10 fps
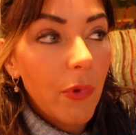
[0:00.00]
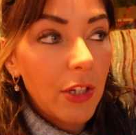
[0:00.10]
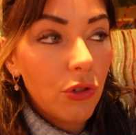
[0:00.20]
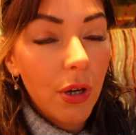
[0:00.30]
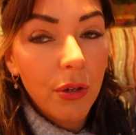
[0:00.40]

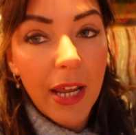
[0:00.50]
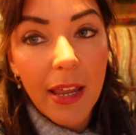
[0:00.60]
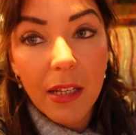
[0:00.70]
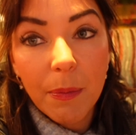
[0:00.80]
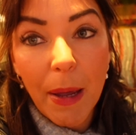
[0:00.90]
restaurant
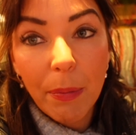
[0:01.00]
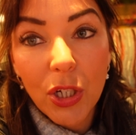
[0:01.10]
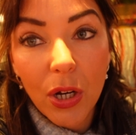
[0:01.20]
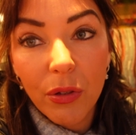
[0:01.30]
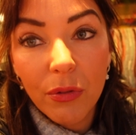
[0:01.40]
is Papa
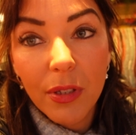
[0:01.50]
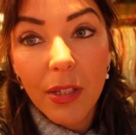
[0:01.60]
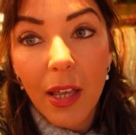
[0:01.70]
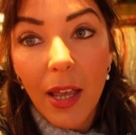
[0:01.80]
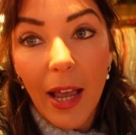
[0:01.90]
John's
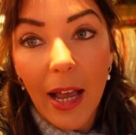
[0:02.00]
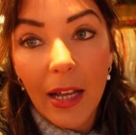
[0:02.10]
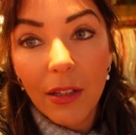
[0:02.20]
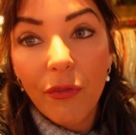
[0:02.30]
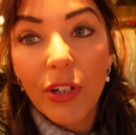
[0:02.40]

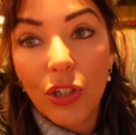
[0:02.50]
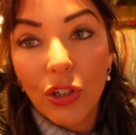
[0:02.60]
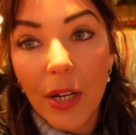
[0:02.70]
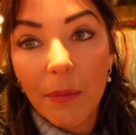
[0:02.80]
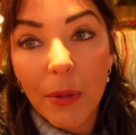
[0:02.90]
and the fish
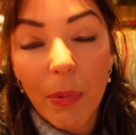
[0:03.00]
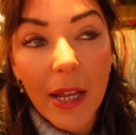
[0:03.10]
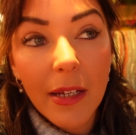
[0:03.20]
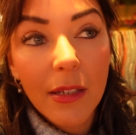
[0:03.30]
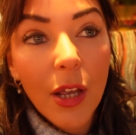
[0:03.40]
and chips
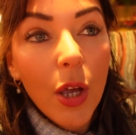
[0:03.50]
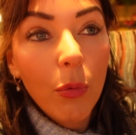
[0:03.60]
place,